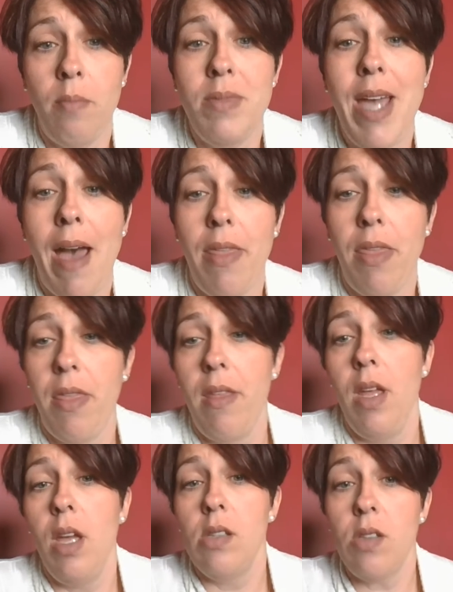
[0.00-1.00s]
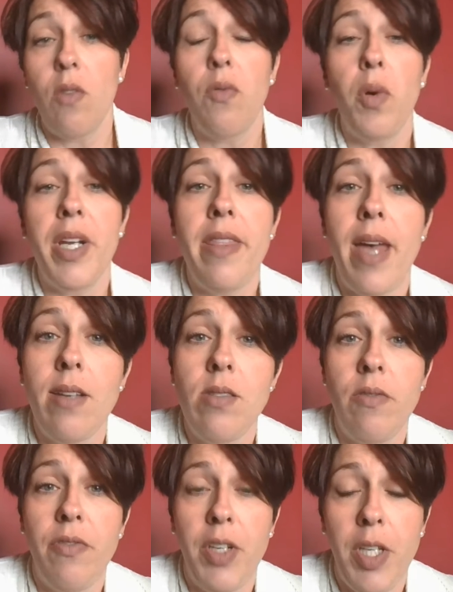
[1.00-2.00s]
death. So
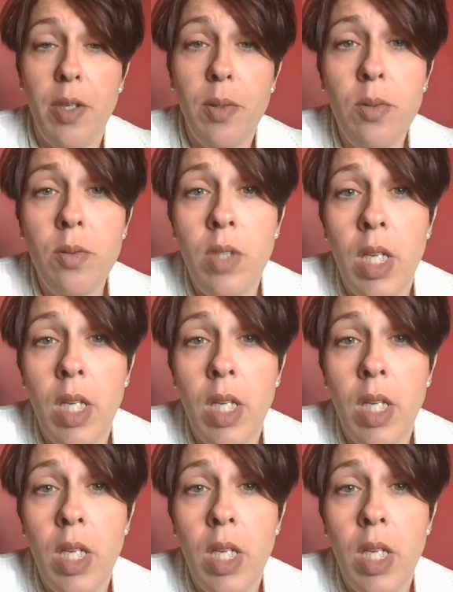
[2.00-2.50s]
$40,000 for you,